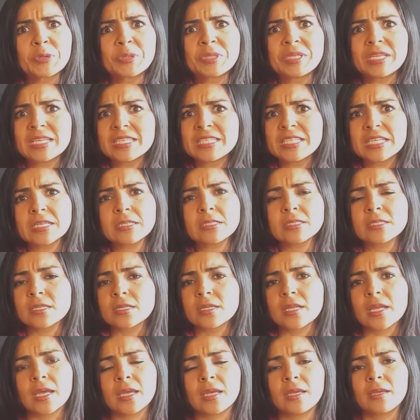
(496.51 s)
you did
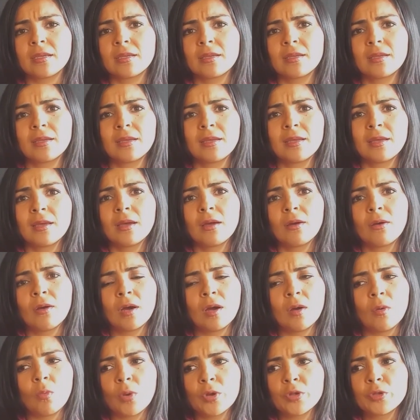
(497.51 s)
yesterday,
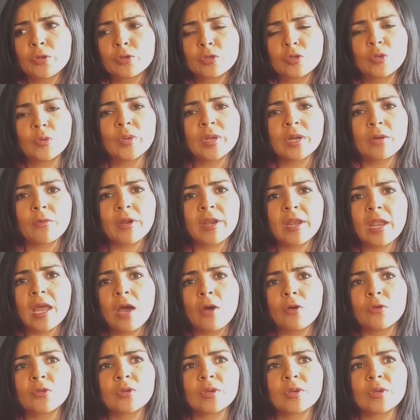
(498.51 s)
what you're doing right now.